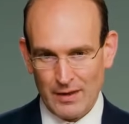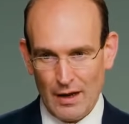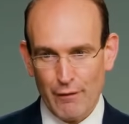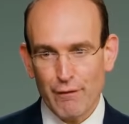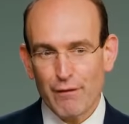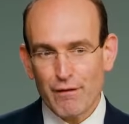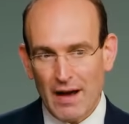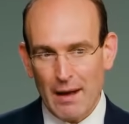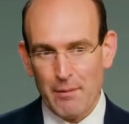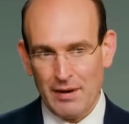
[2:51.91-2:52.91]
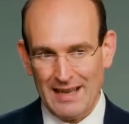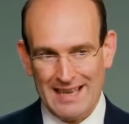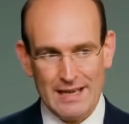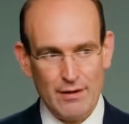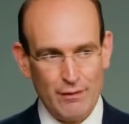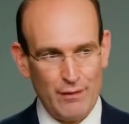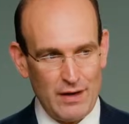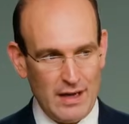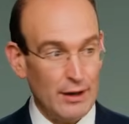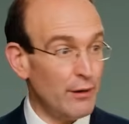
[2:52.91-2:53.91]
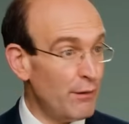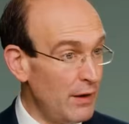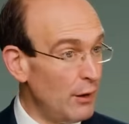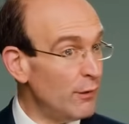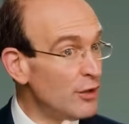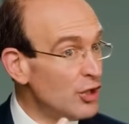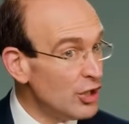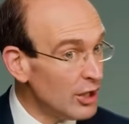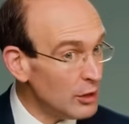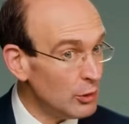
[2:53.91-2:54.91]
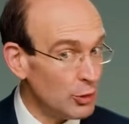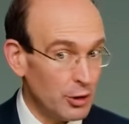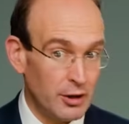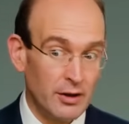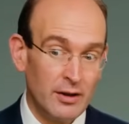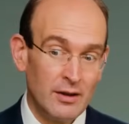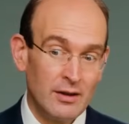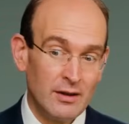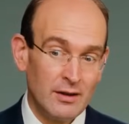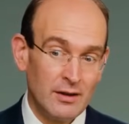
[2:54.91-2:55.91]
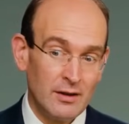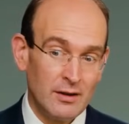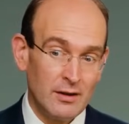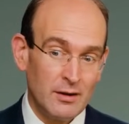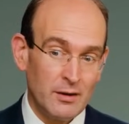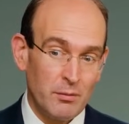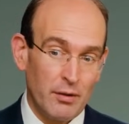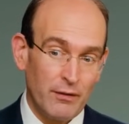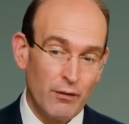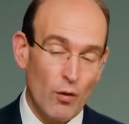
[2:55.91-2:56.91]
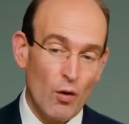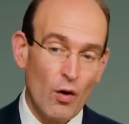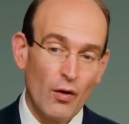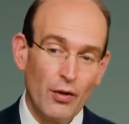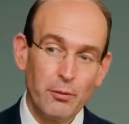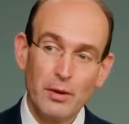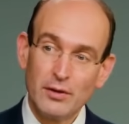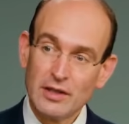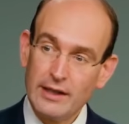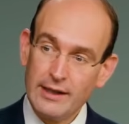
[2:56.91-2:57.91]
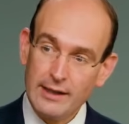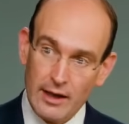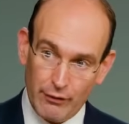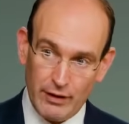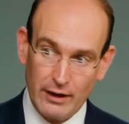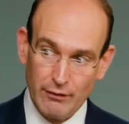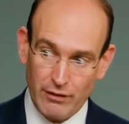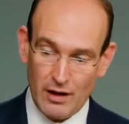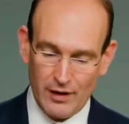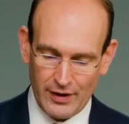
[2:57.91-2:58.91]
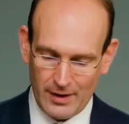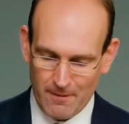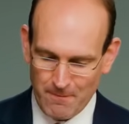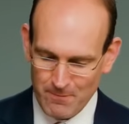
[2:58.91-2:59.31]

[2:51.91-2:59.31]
a family fear, the fear of children before the most loving Father.